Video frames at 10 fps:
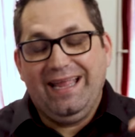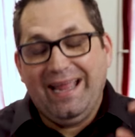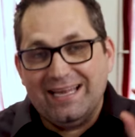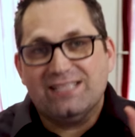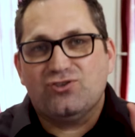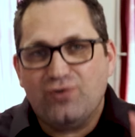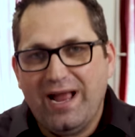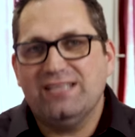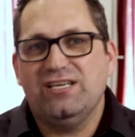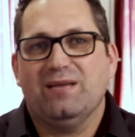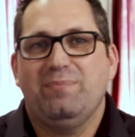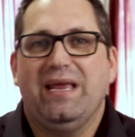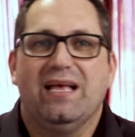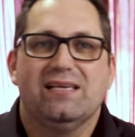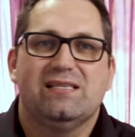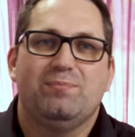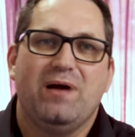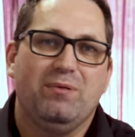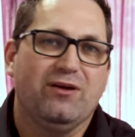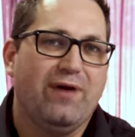And it's tragic because the
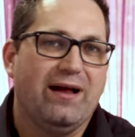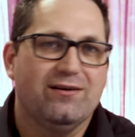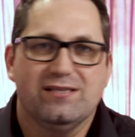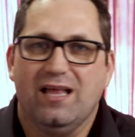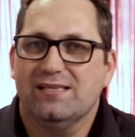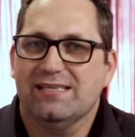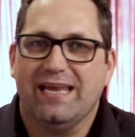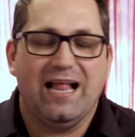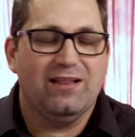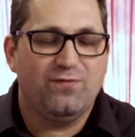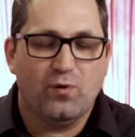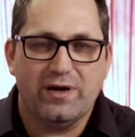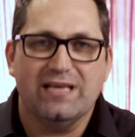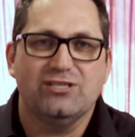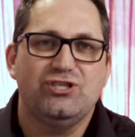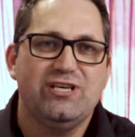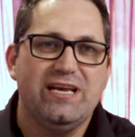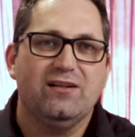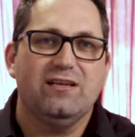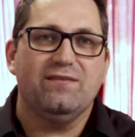public records laws in California
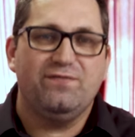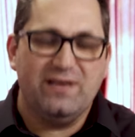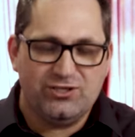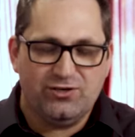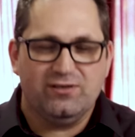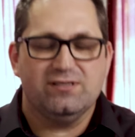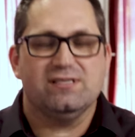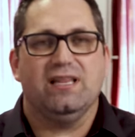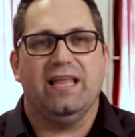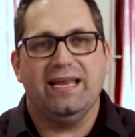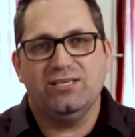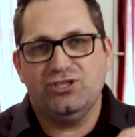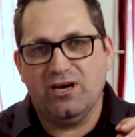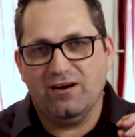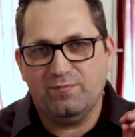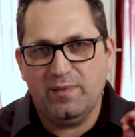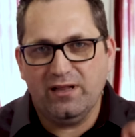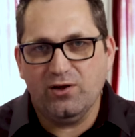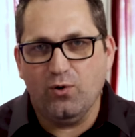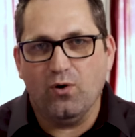shield officials like Sheriff
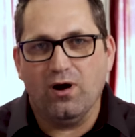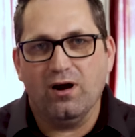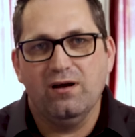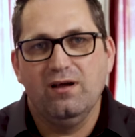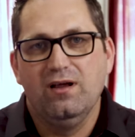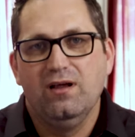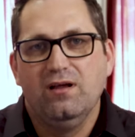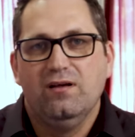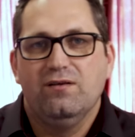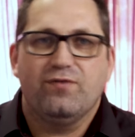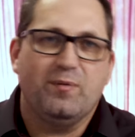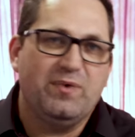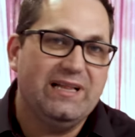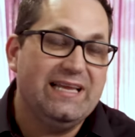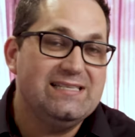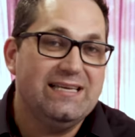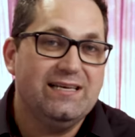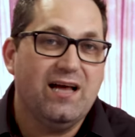Bill Gore from releasing